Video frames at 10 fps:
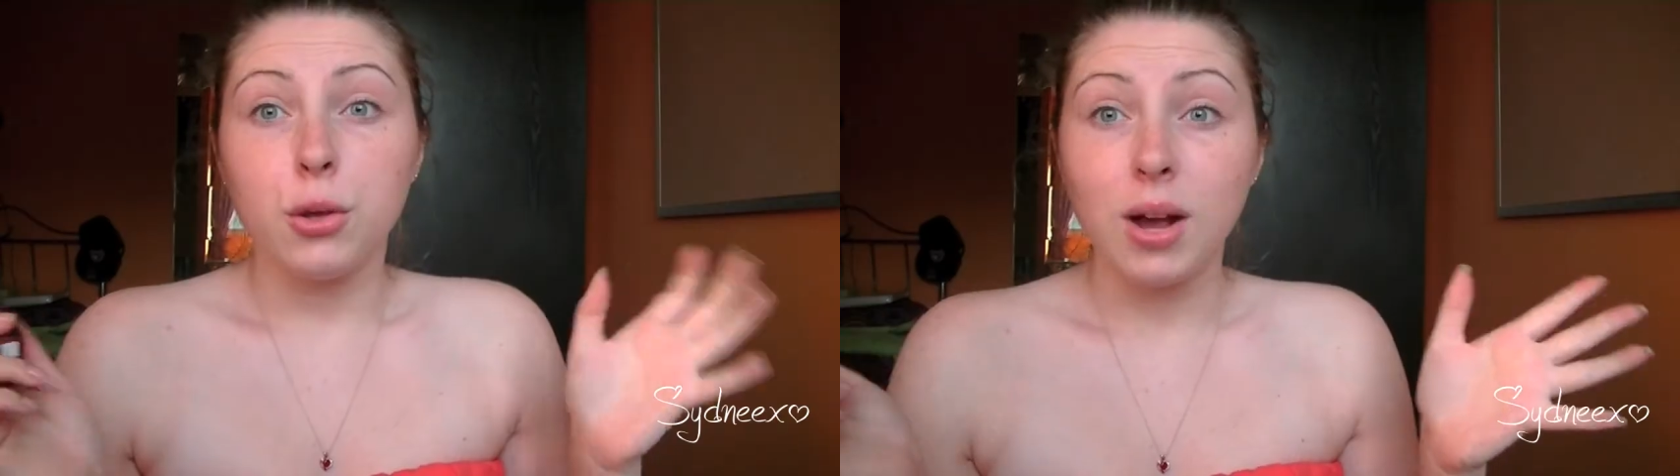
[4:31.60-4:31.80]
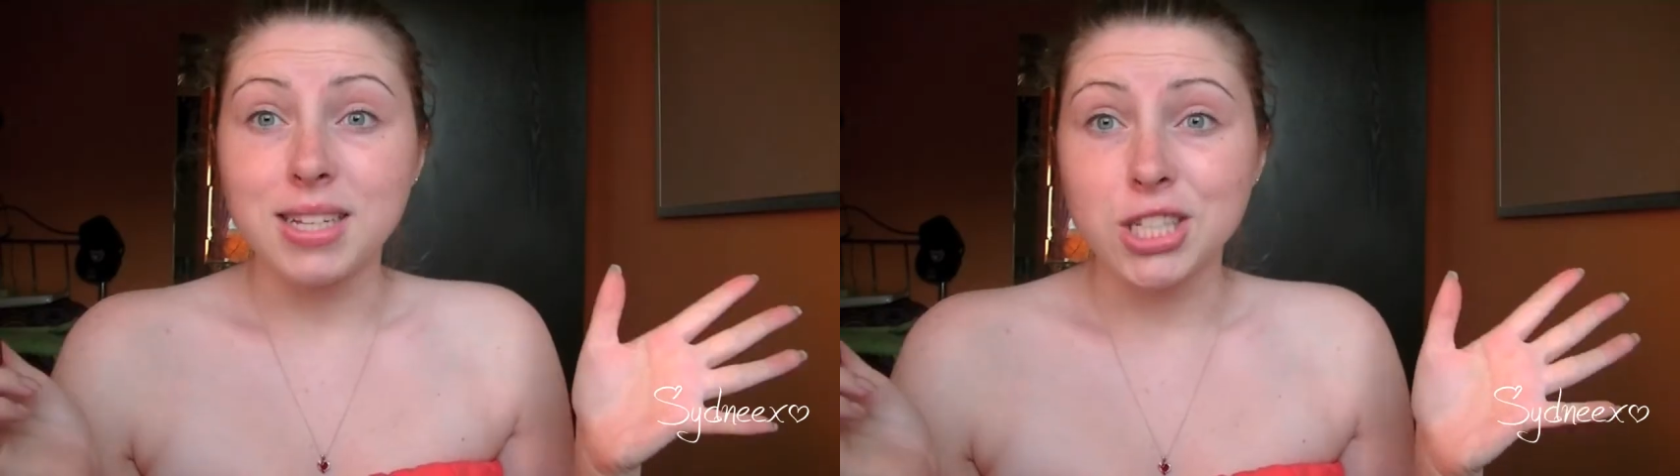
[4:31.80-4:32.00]

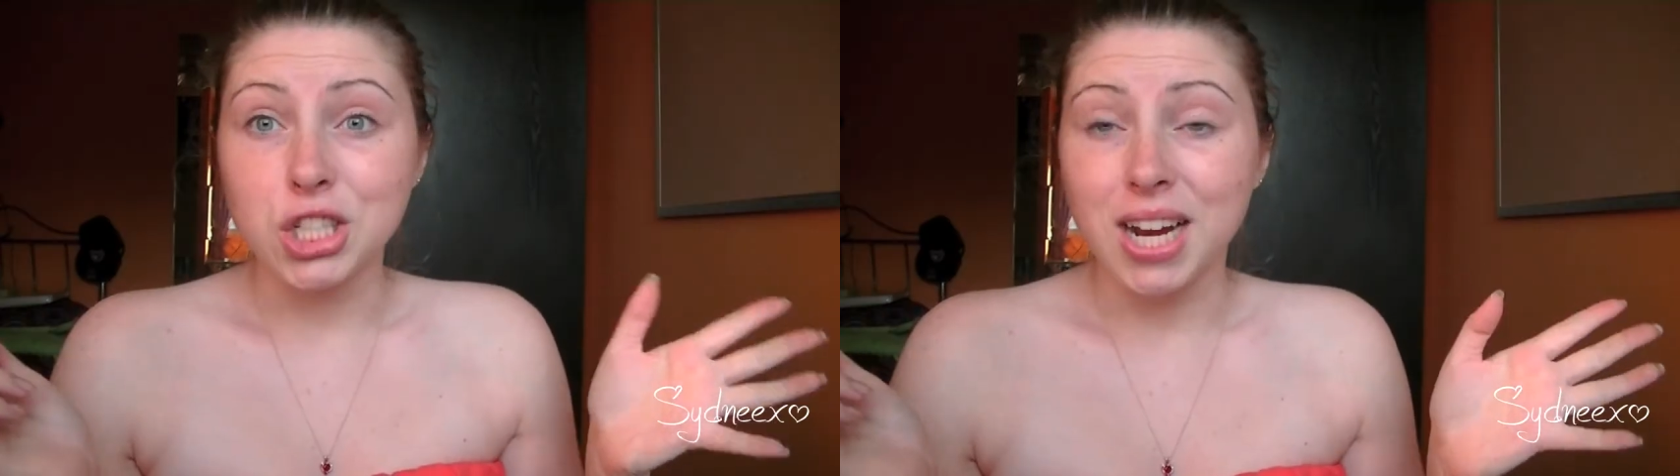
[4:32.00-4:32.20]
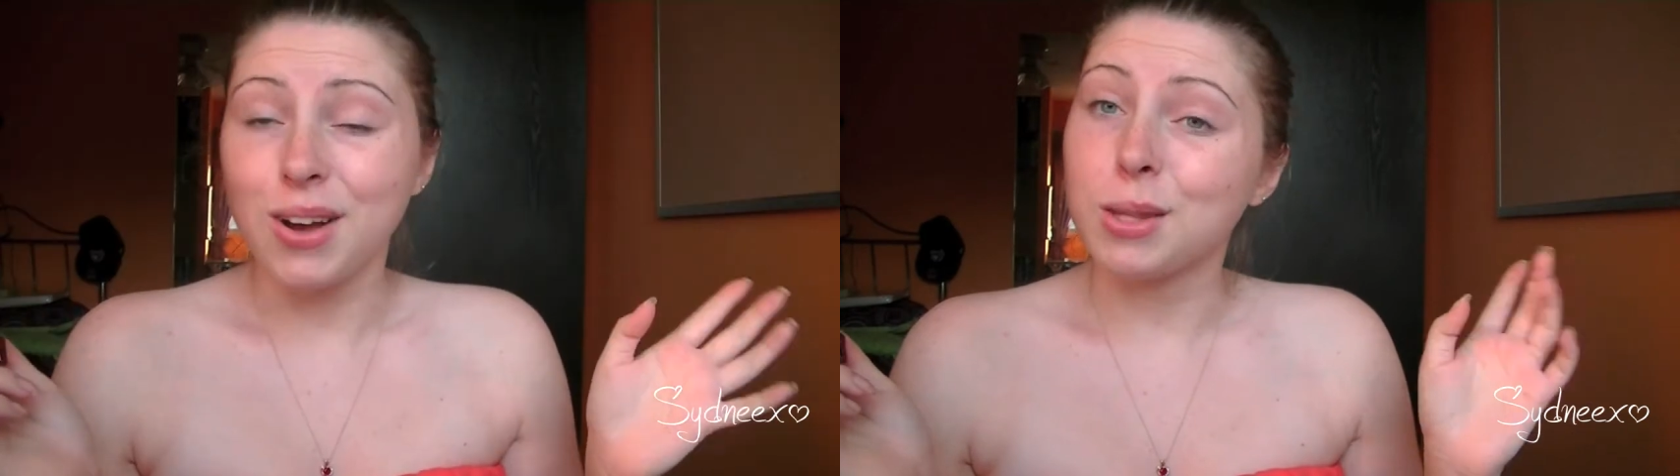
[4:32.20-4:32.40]
You guys can
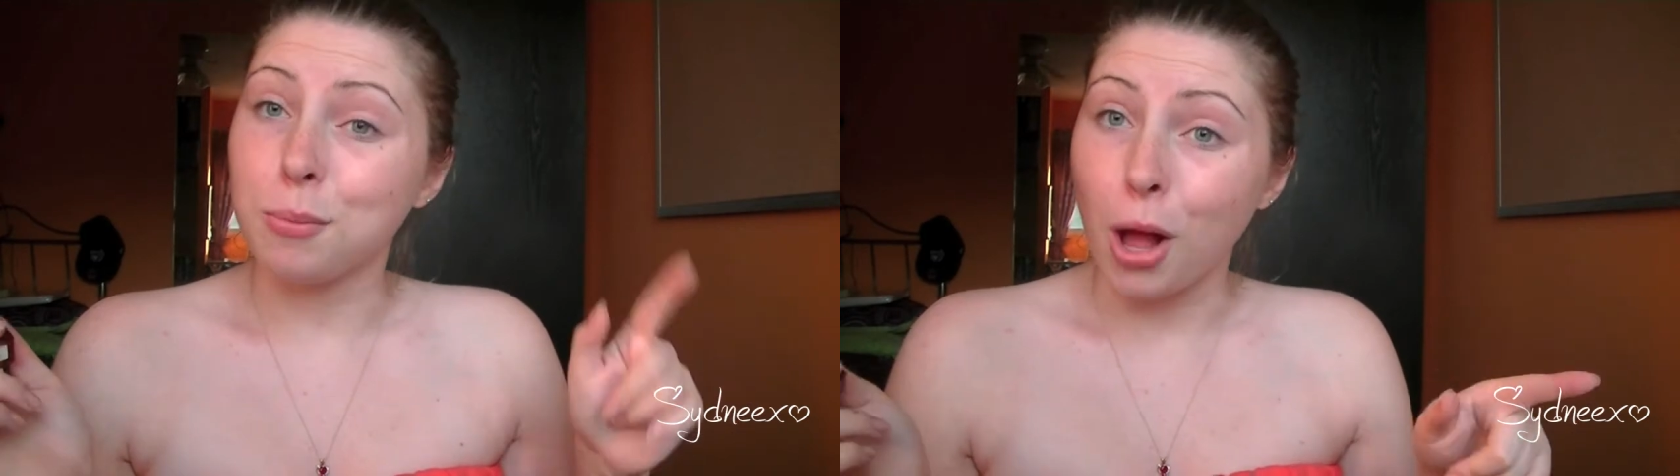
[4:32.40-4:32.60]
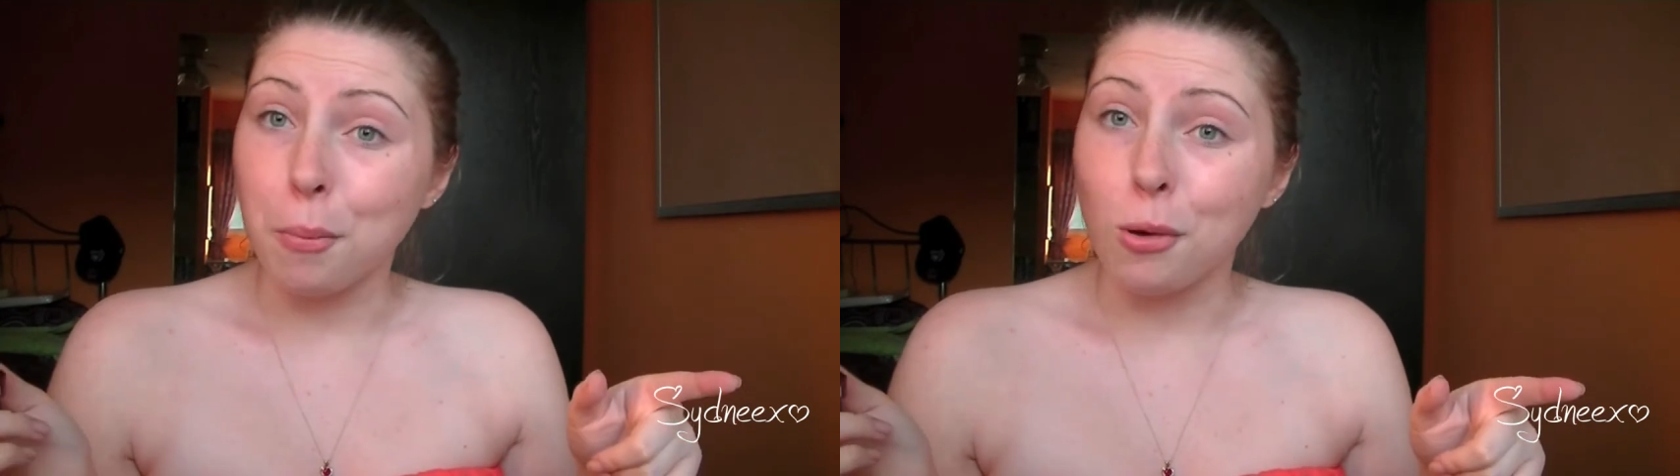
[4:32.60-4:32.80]
check out the
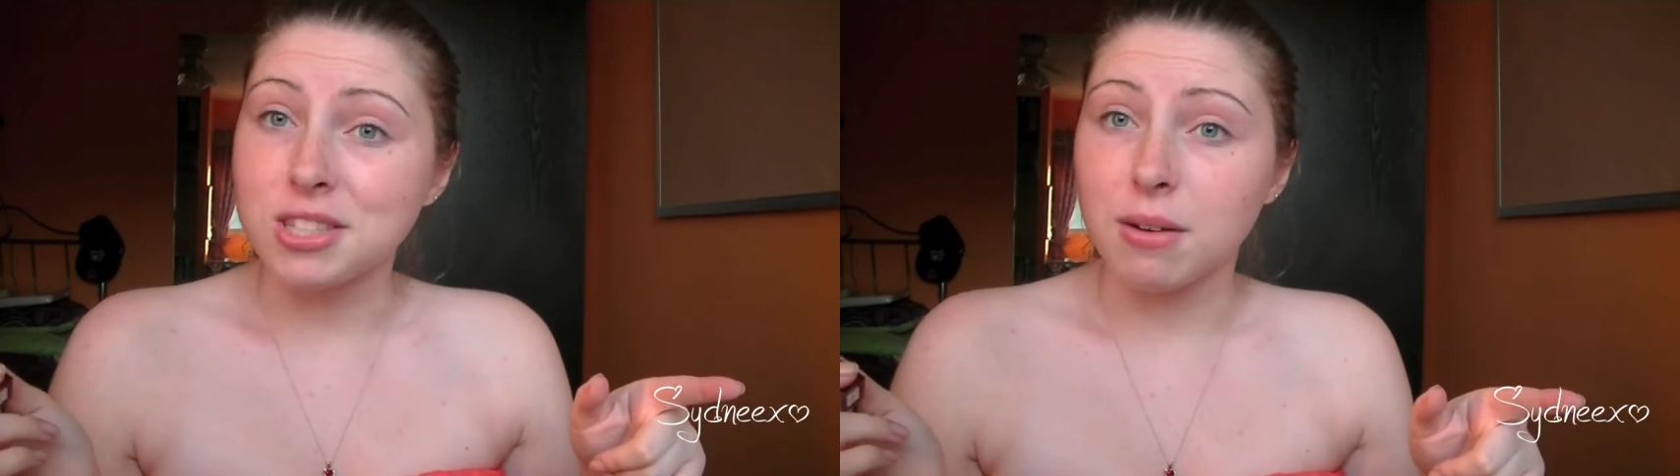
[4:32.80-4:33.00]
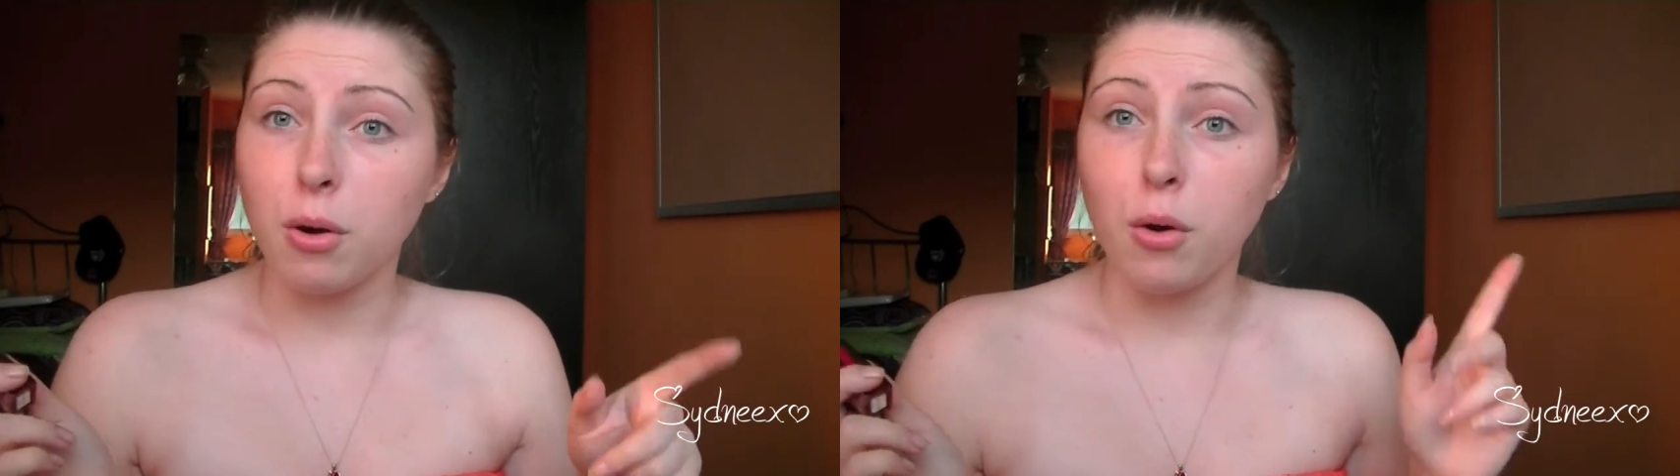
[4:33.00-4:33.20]
blog
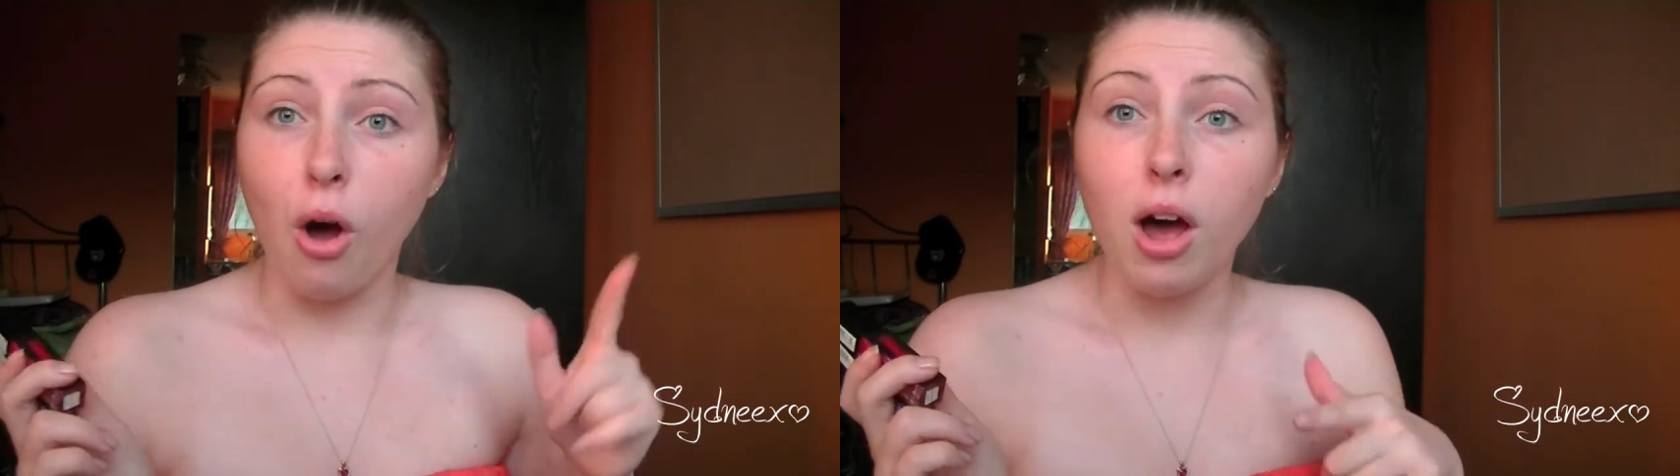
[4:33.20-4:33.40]
post I wrote